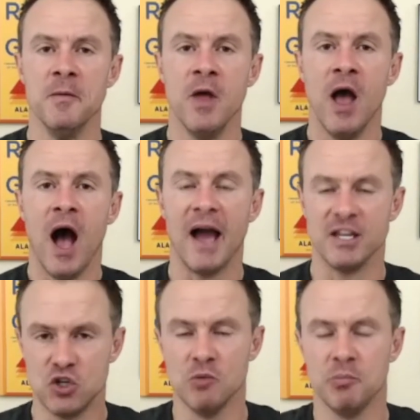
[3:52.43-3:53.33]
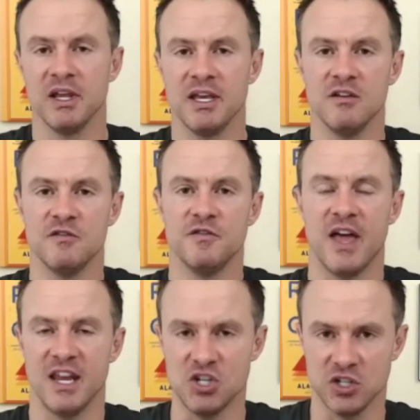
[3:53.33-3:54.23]
I do believe that
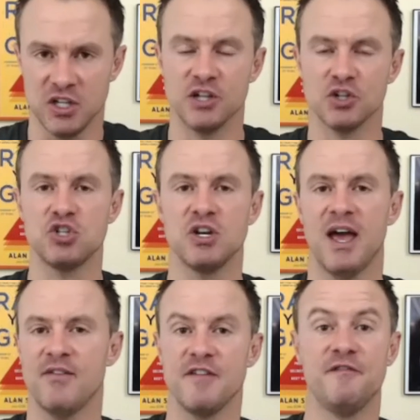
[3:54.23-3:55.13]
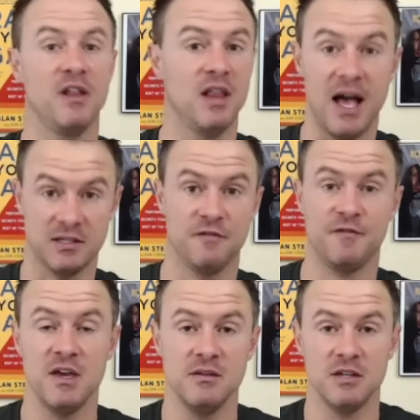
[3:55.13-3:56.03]
each leader should have a
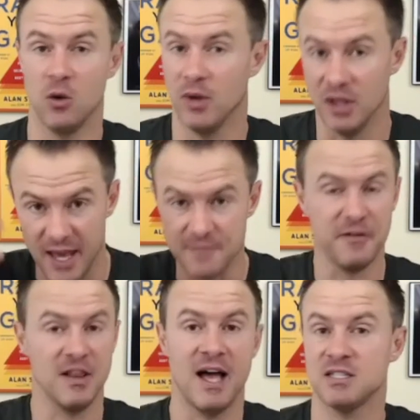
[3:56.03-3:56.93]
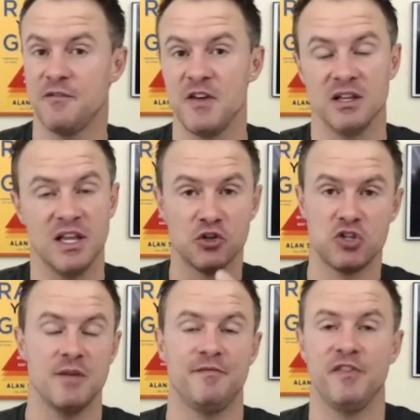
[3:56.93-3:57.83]
philosophy, you know, a life philosophy, a
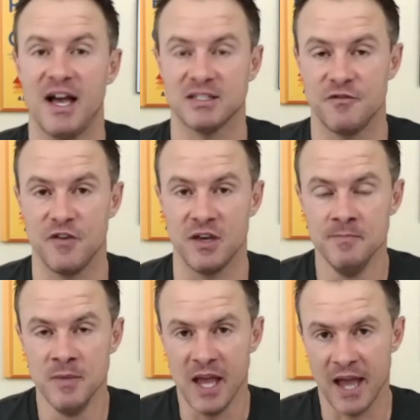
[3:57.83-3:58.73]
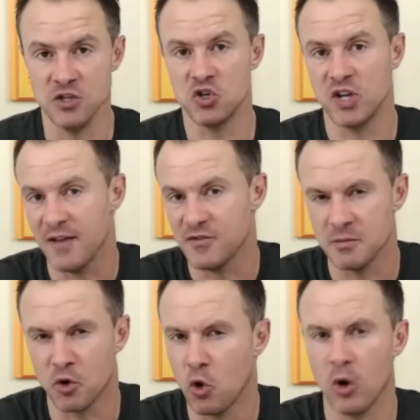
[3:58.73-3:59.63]
leadership philosophy, and you should have some core